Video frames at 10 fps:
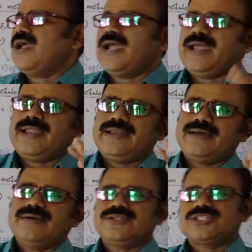
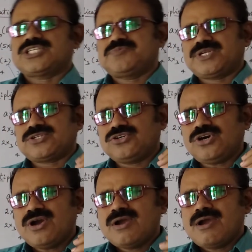and with respect
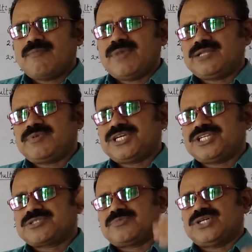to
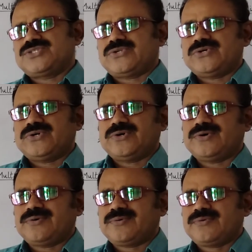multiplication
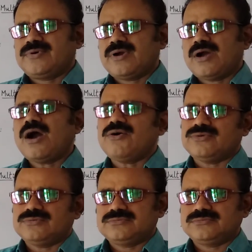modulo.
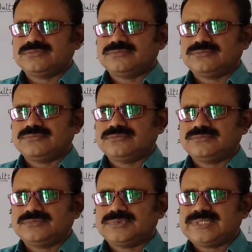How?
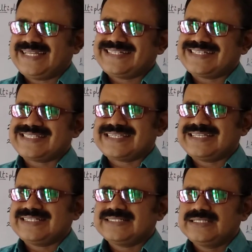Let us
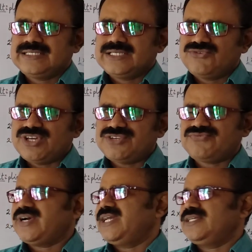
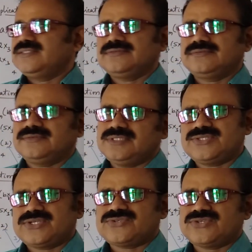verify
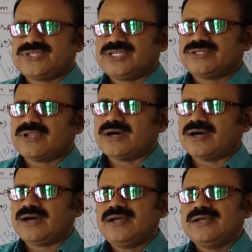is associative
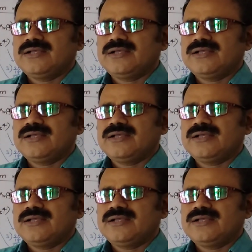law